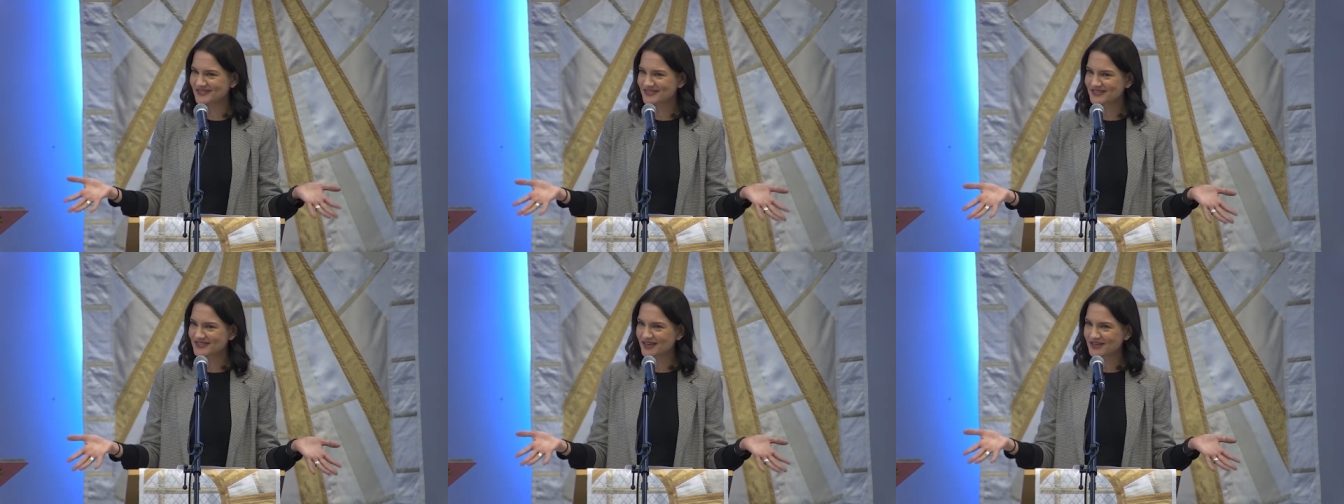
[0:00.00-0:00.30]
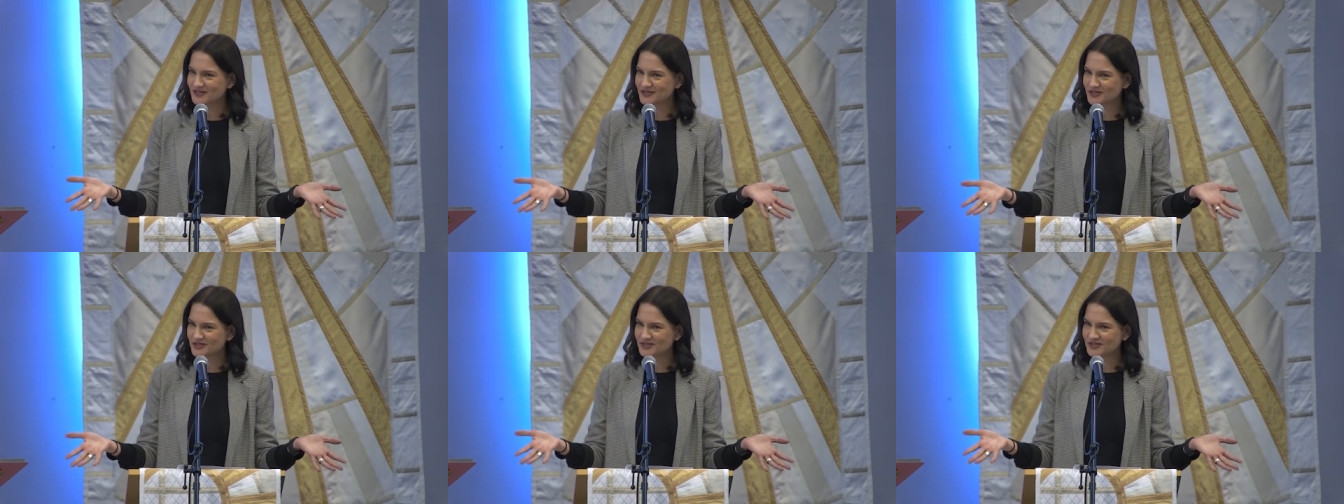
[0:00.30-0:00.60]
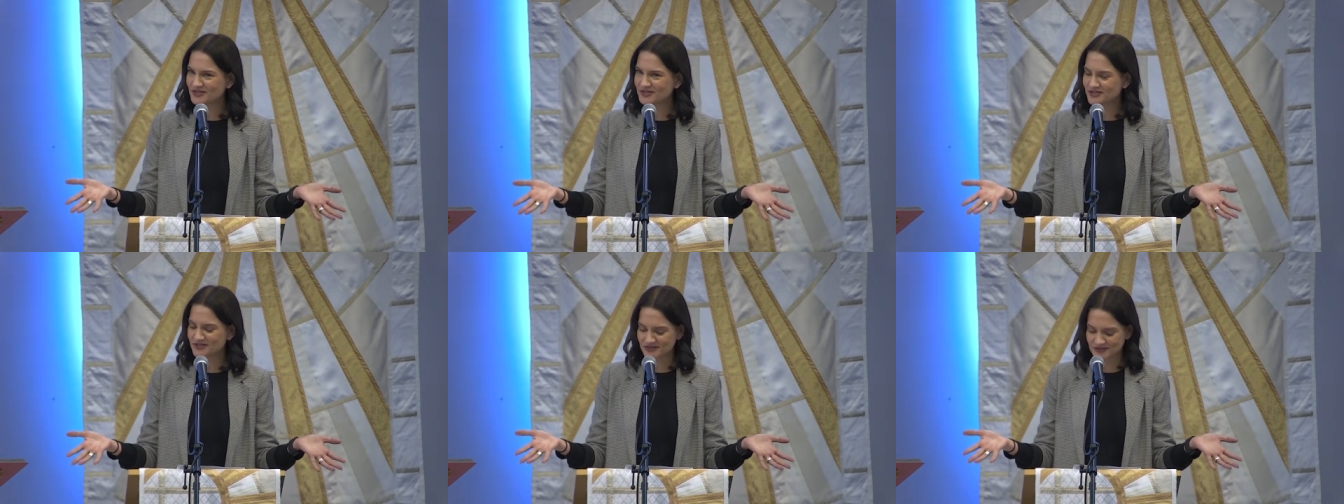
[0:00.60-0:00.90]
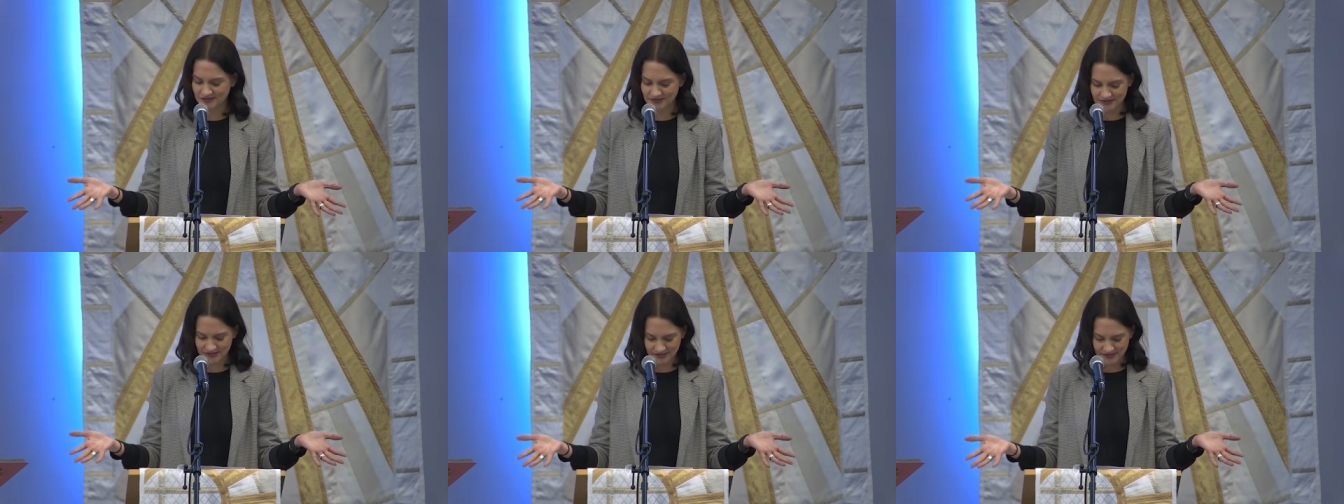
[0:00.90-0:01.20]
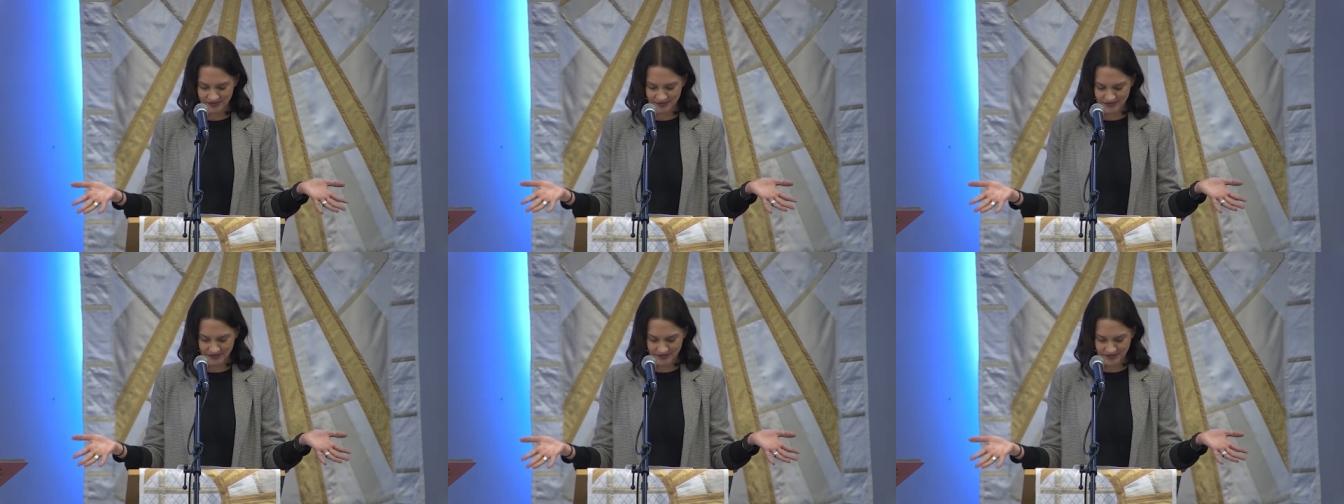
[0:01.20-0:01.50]
Touch
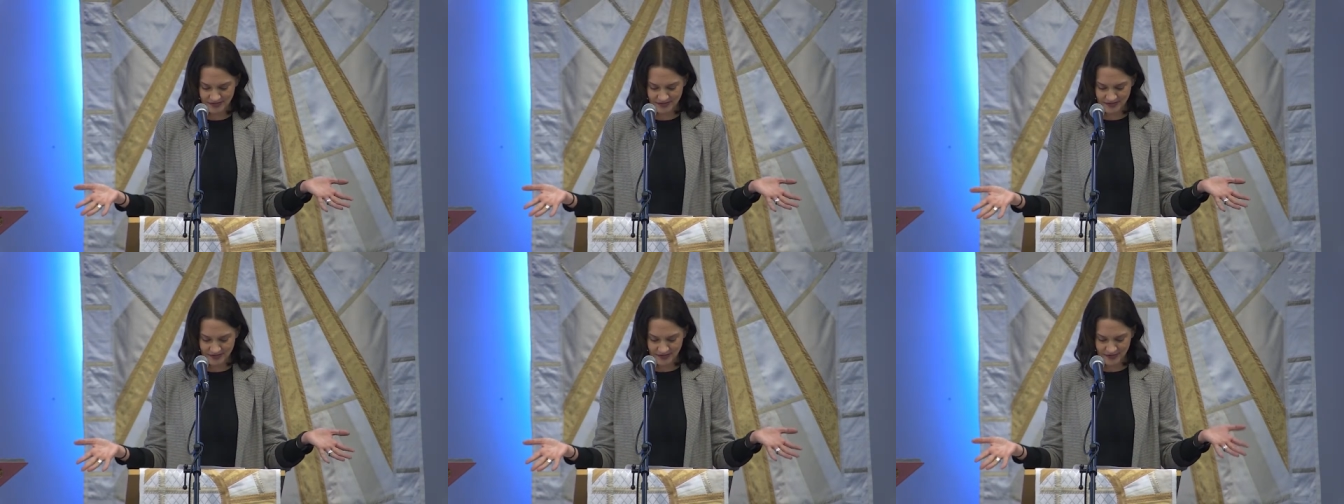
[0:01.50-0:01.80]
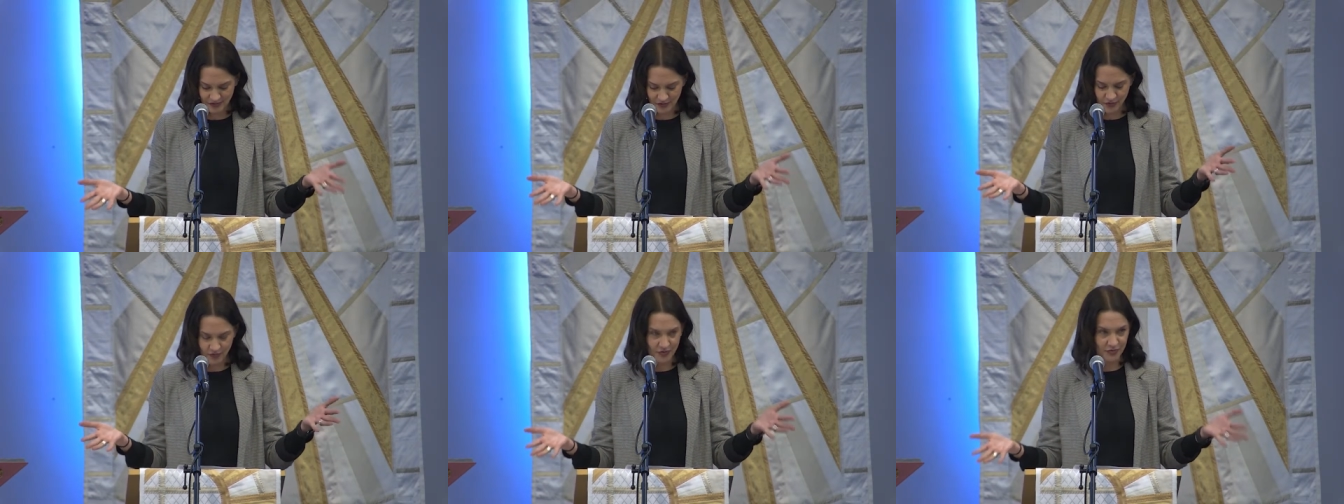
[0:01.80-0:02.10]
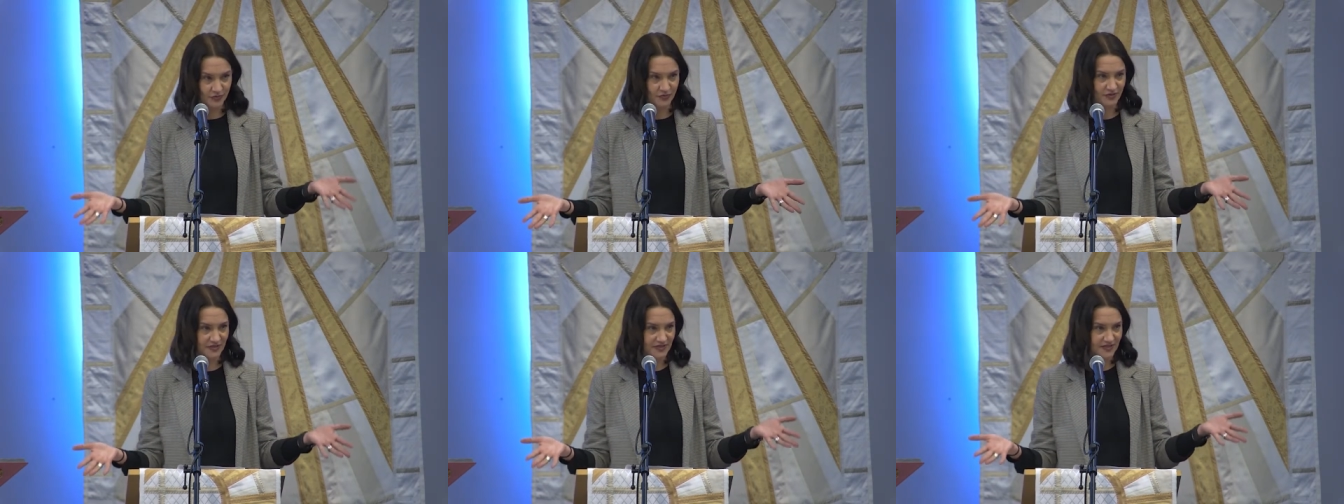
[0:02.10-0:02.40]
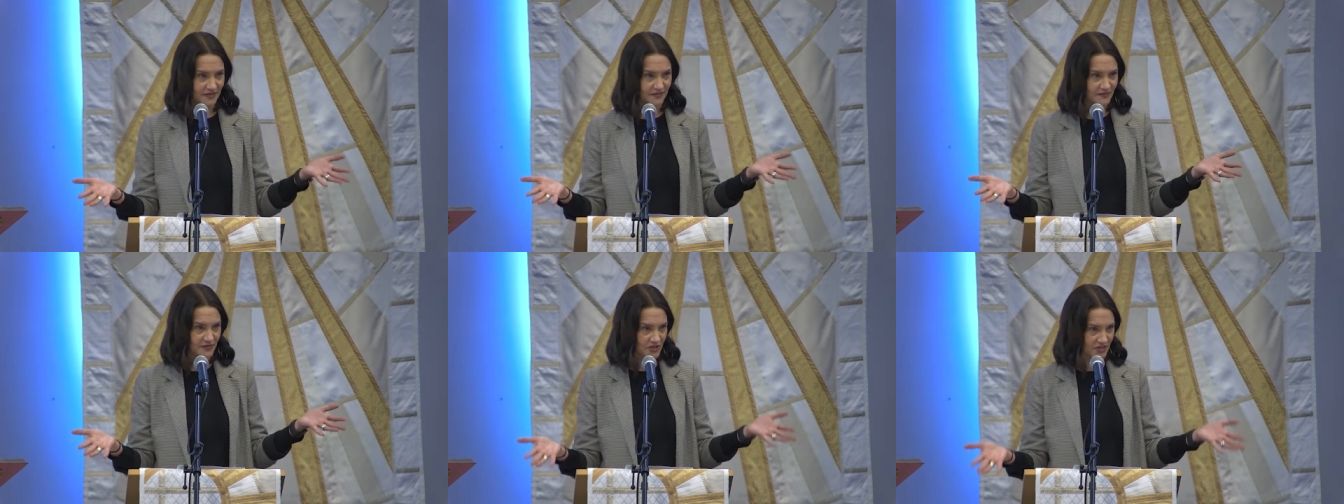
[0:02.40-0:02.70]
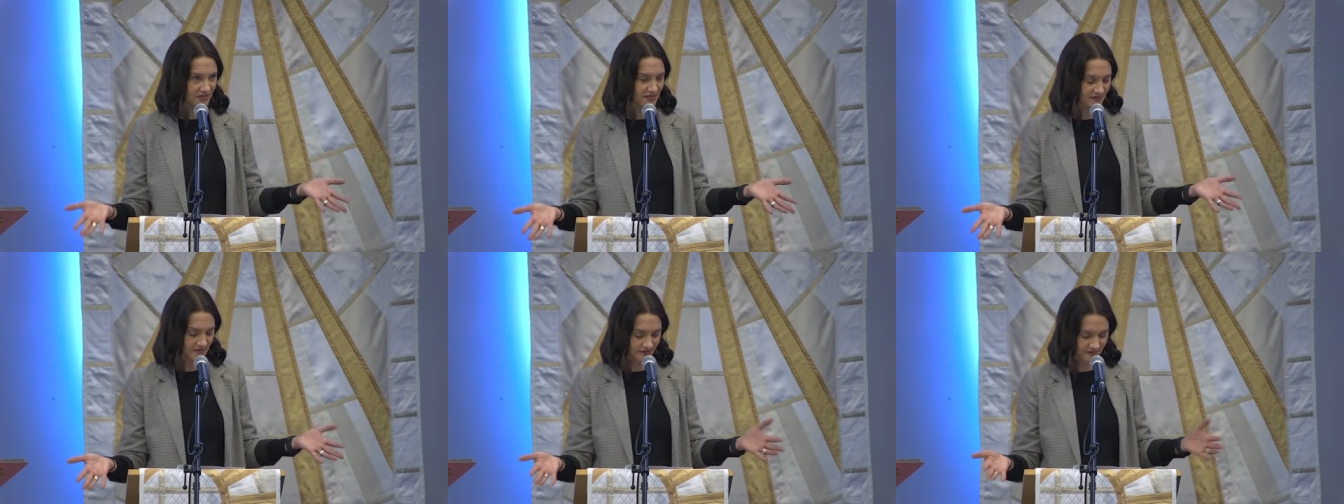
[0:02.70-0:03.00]
the wounds of
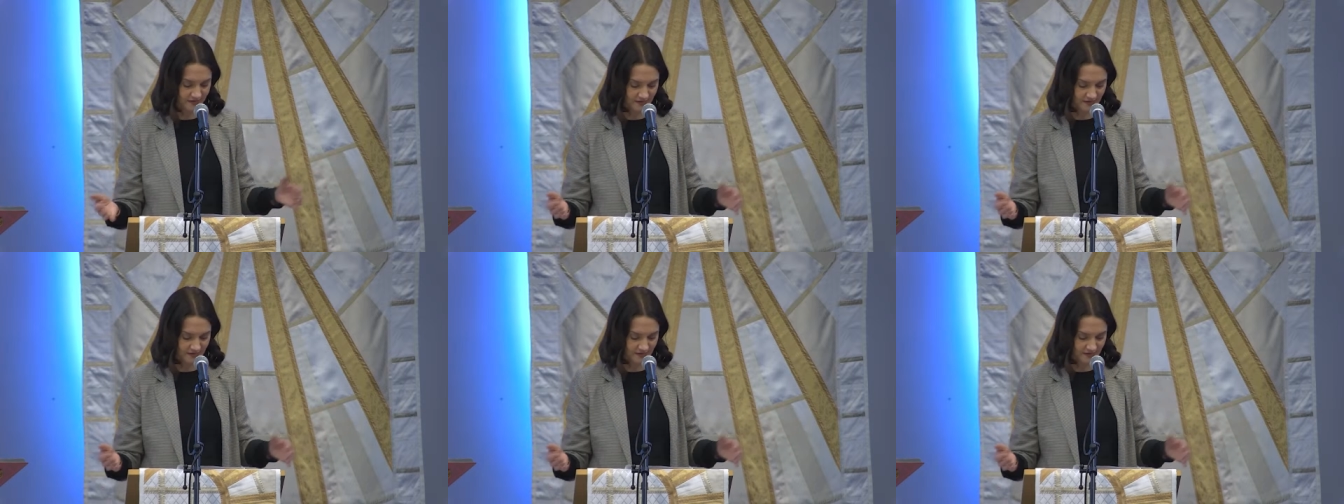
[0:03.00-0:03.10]
Jesus.